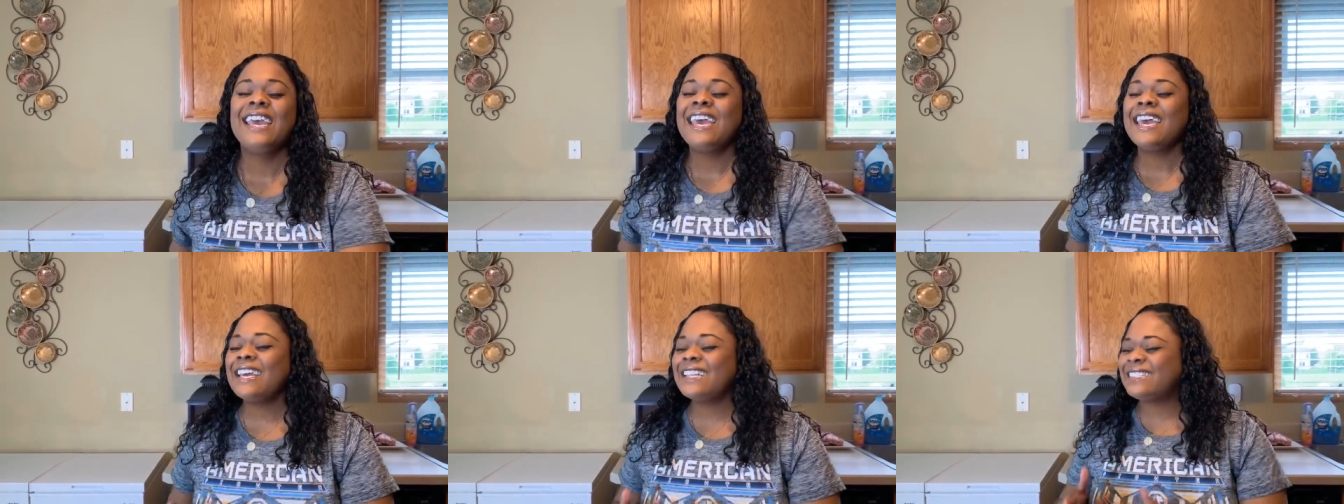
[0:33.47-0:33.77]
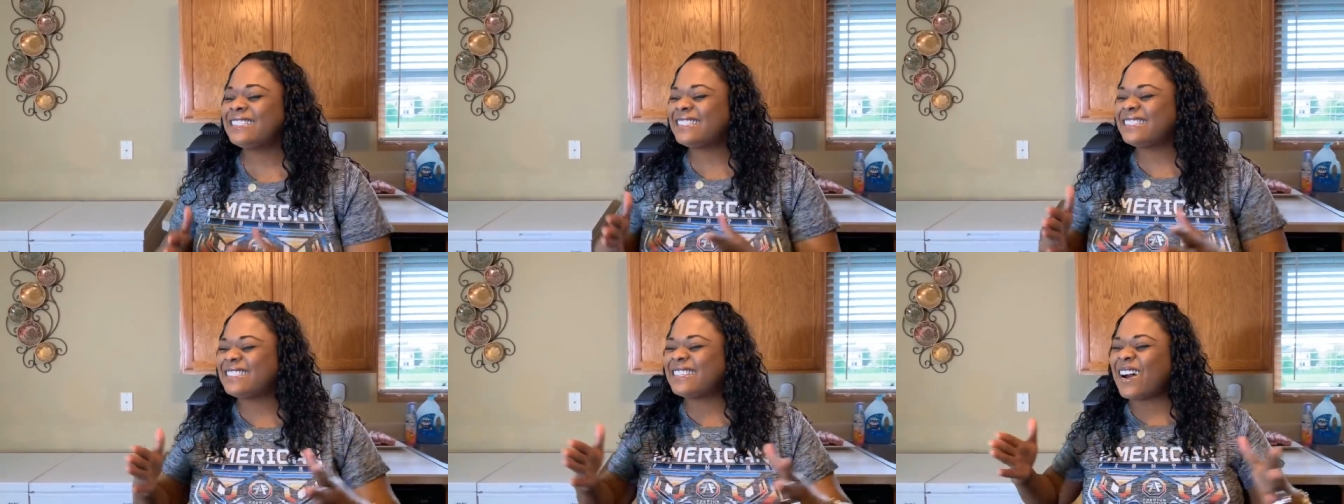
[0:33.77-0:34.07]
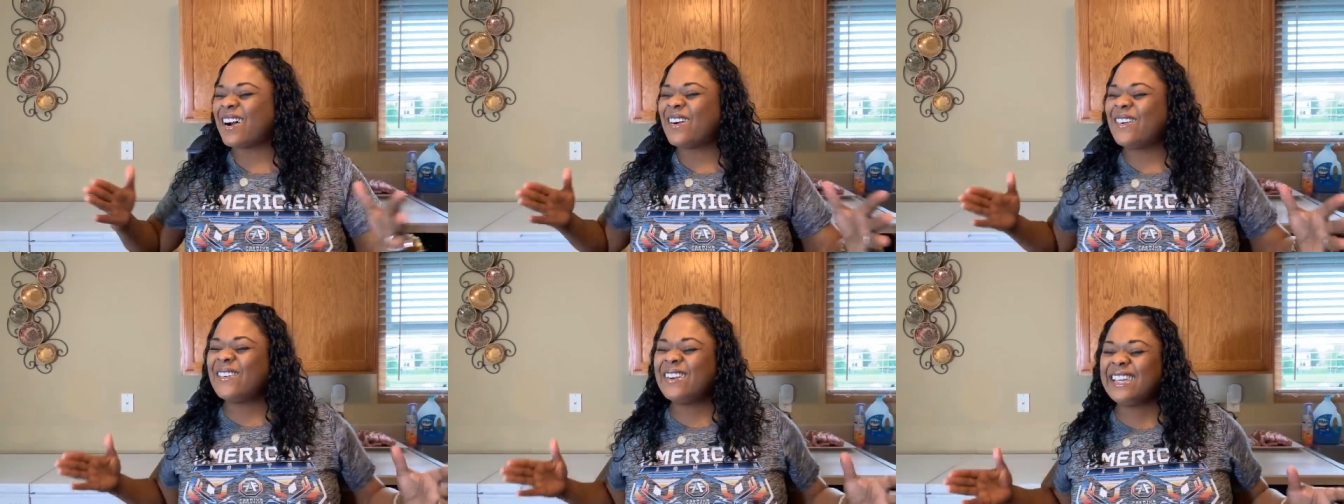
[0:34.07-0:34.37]
It's
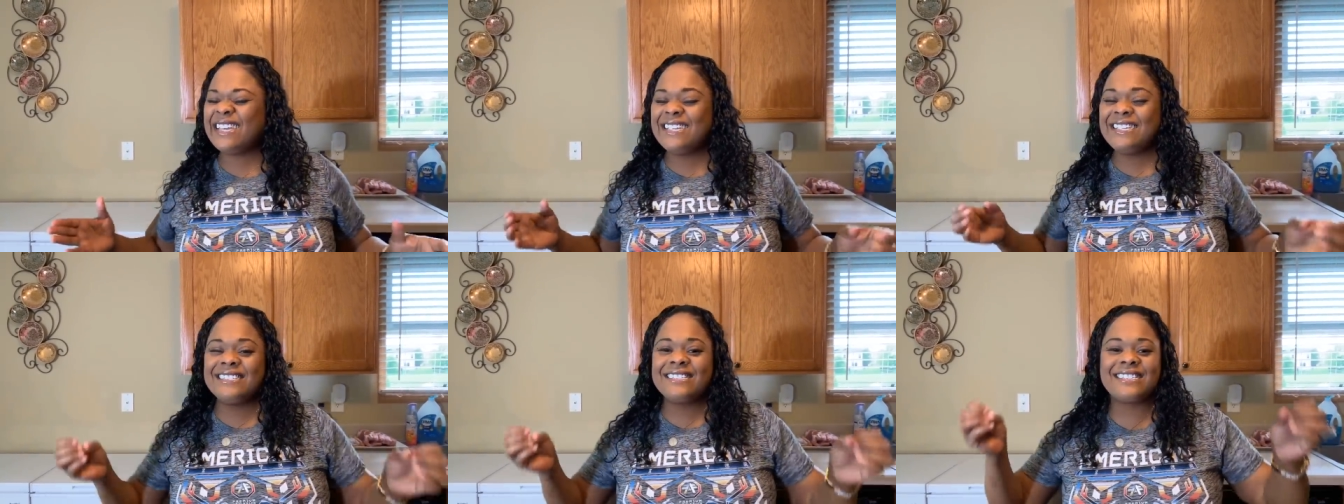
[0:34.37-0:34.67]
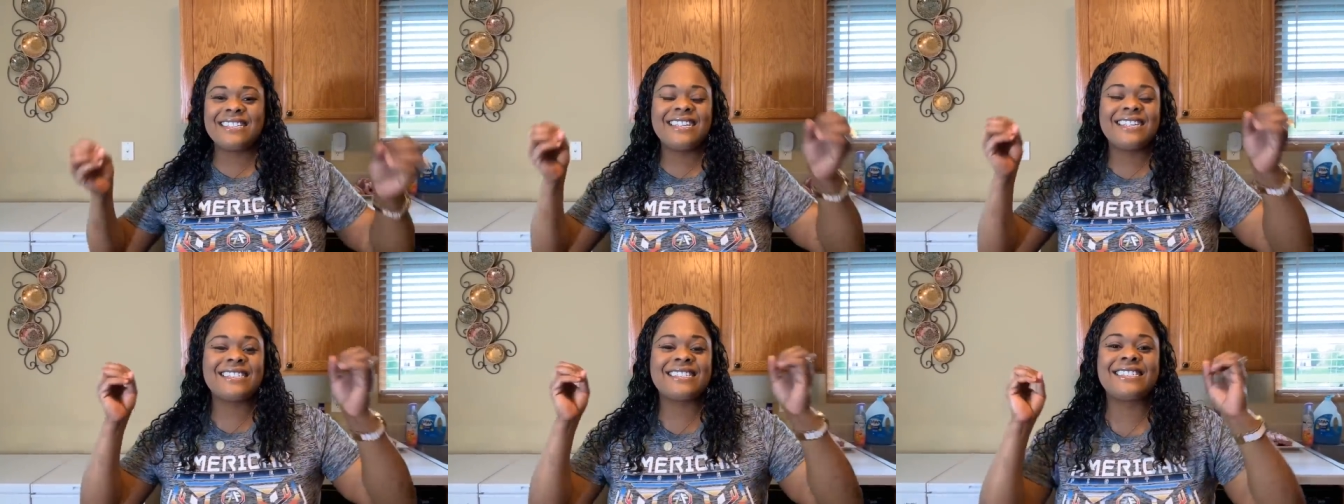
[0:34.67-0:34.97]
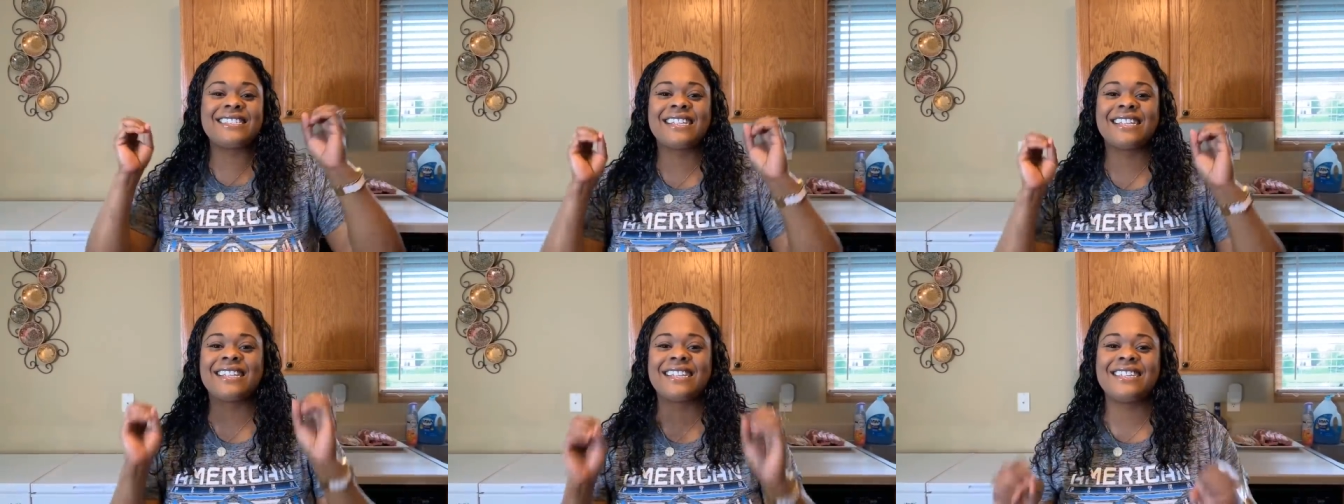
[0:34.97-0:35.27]
so easy, it's
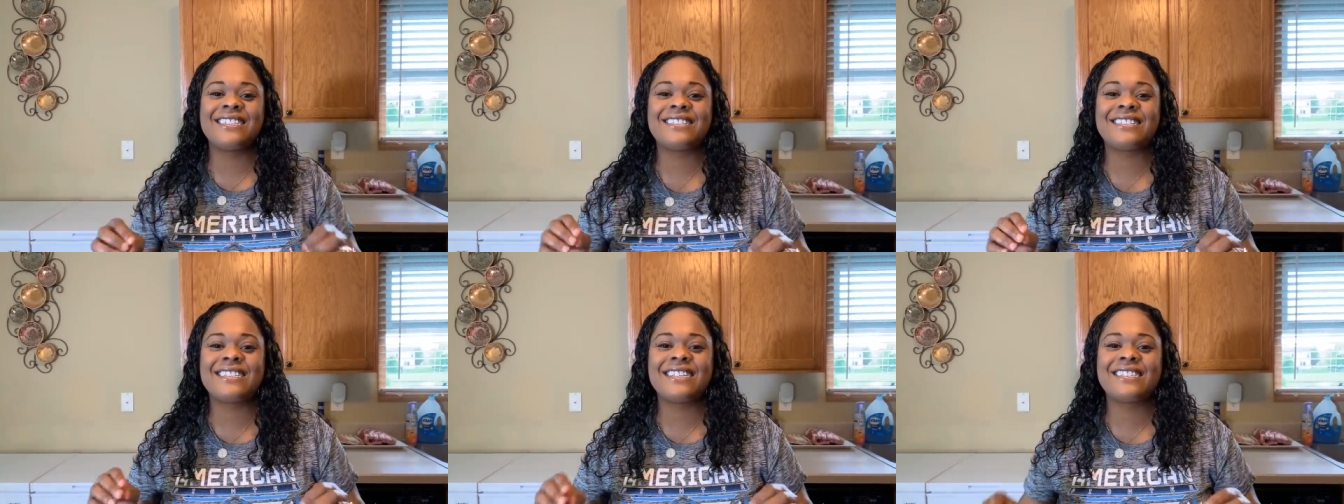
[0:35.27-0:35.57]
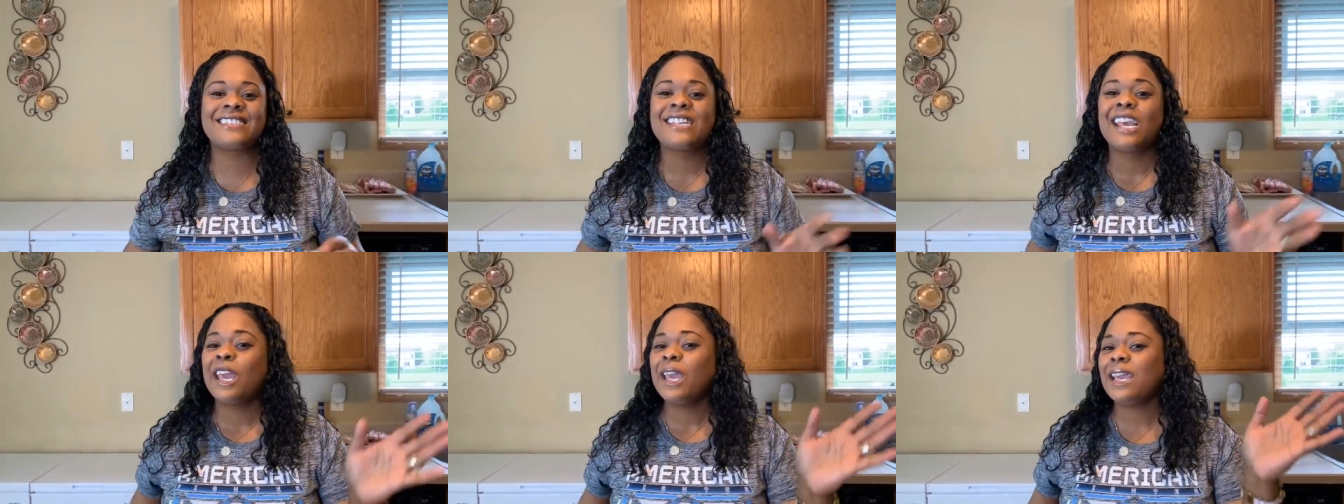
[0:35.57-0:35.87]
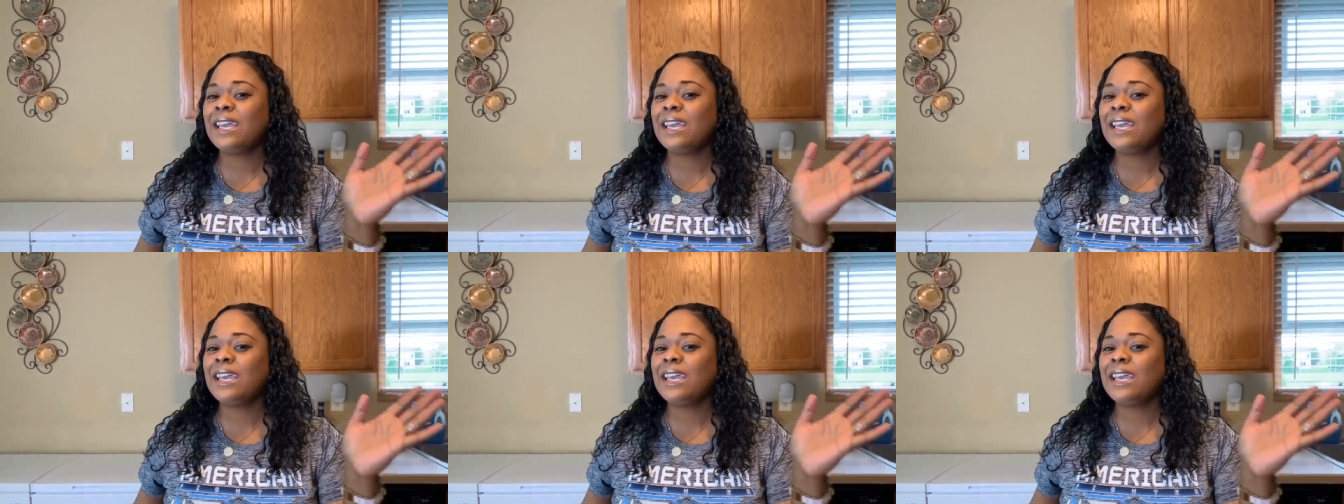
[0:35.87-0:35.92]
delicious,